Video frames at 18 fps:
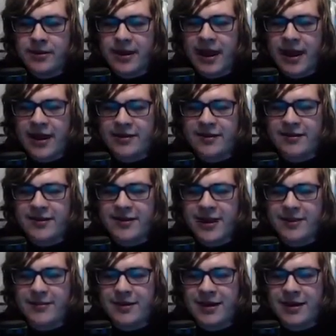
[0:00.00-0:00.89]
And this
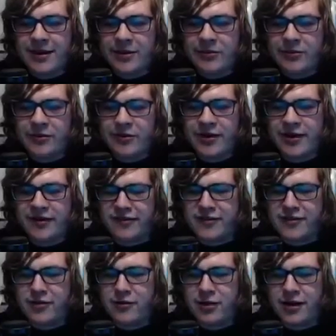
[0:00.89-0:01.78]
game here, which has
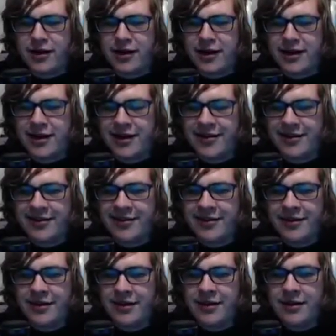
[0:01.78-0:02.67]
no luck in
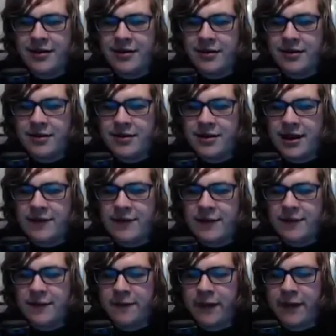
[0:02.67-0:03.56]
it, if
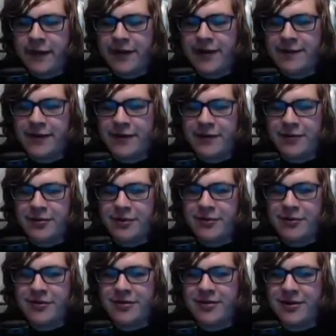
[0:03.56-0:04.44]
you fall
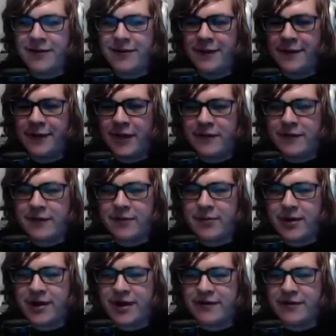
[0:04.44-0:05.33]
off this
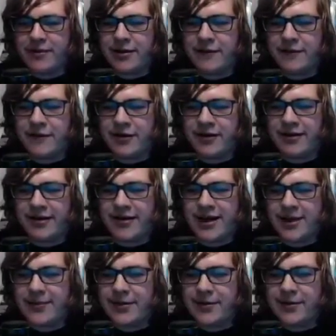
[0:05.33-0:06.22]
platform at the very
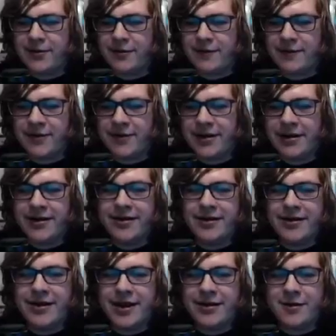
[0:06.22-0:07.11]
top and lose
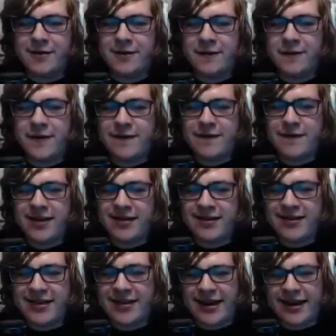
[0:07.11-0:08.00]
15
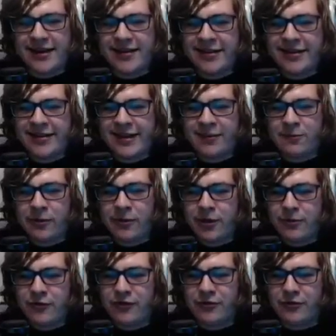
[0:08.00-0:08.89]
seconds, that's
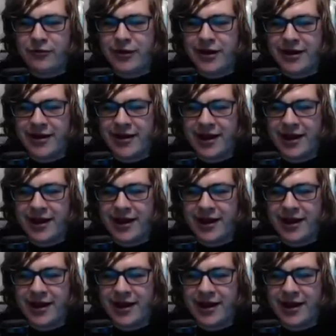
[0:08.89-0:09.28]
pretty much your run at